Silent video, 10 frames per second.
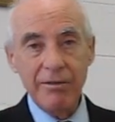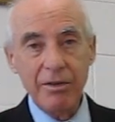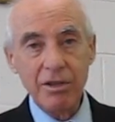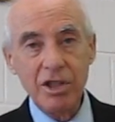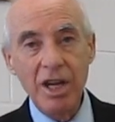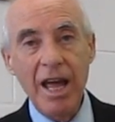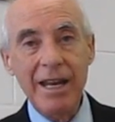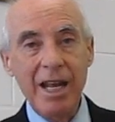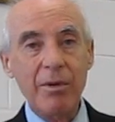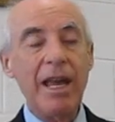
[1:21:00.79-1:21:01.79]
verse
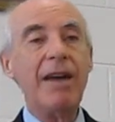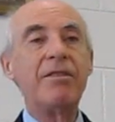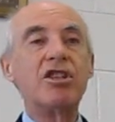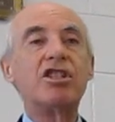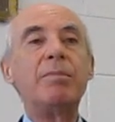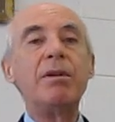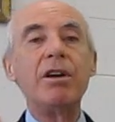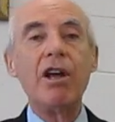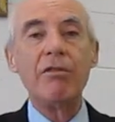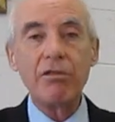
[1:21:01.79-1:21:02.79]
9, that we have the
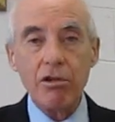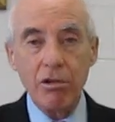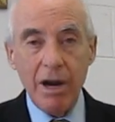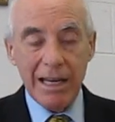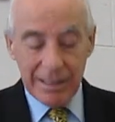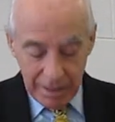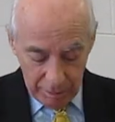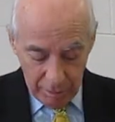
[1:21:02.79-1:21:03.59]
Spirit of Christ